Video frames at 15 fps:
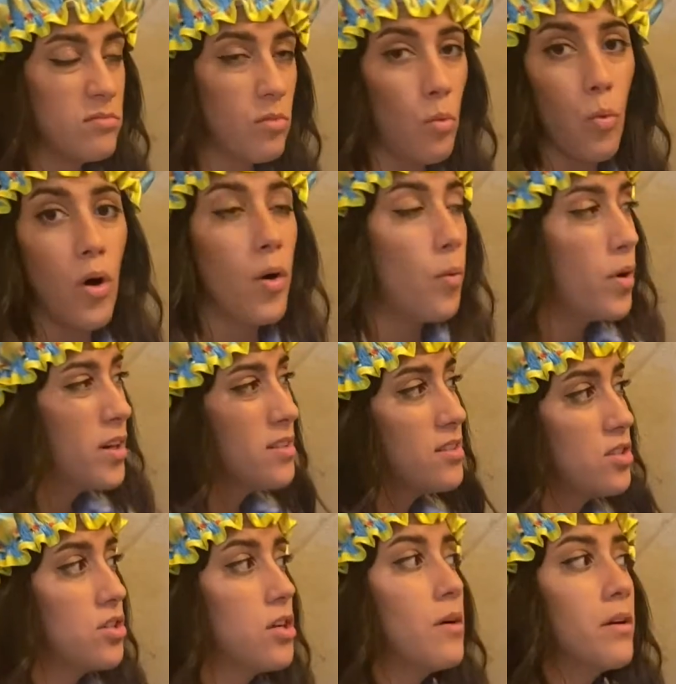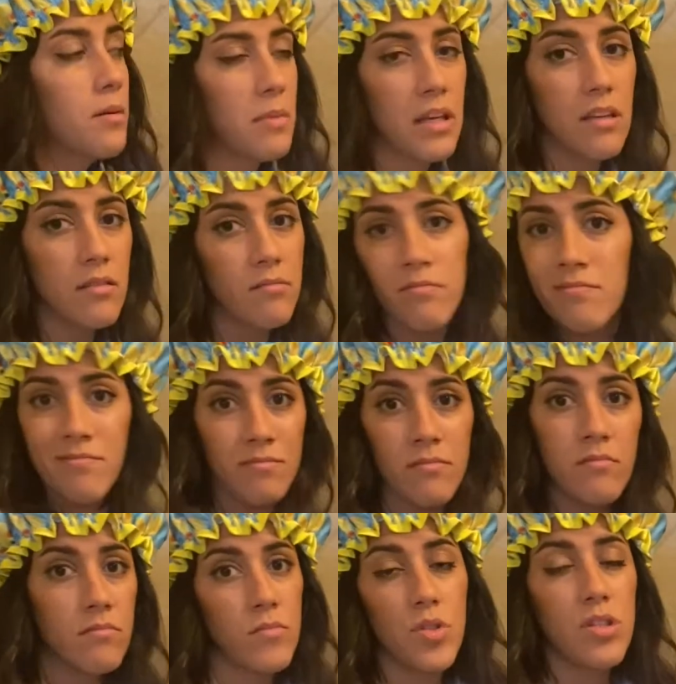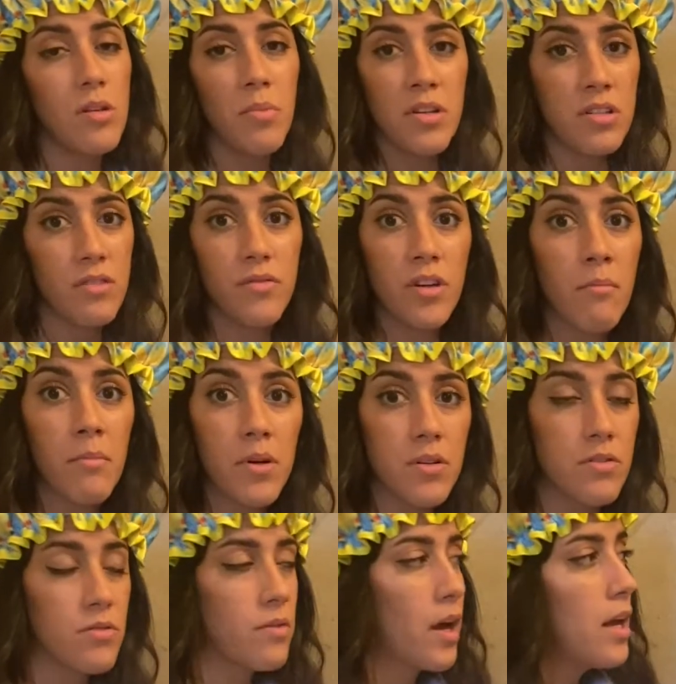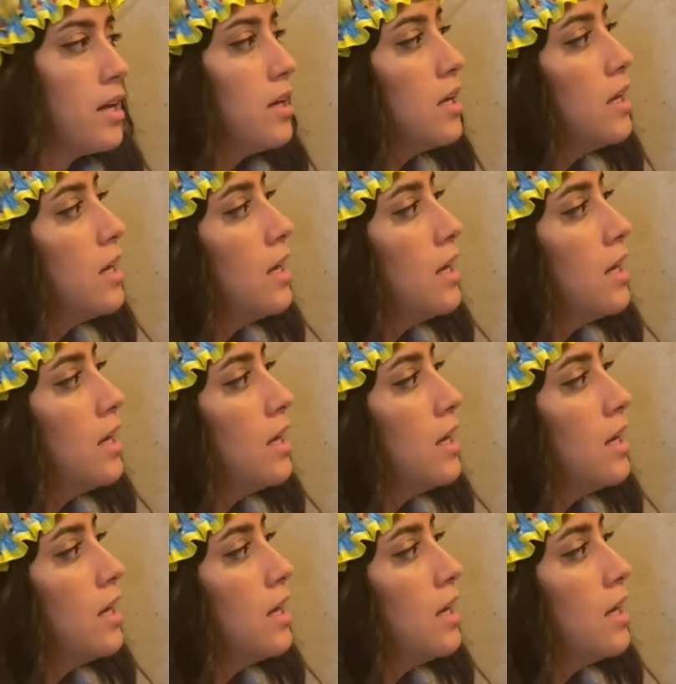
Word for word: What, what is it showing me? Just a bunch of numbers, right?